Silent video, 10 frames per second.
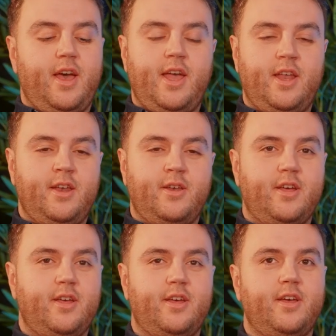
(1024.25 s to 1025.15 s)

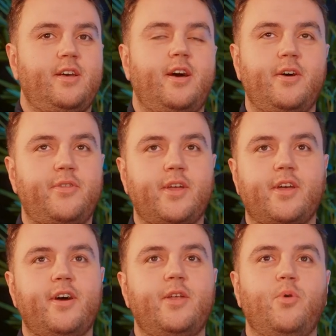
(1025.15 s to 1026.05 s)
I
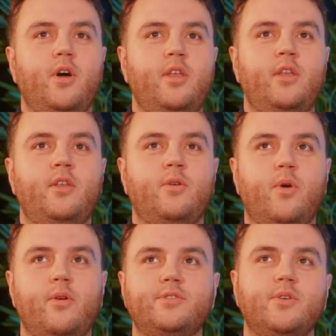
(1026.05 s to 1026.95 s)
think I had one
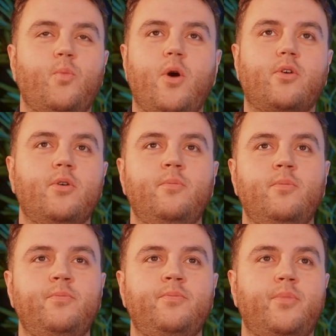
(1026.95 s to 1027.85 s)
where it was a welcome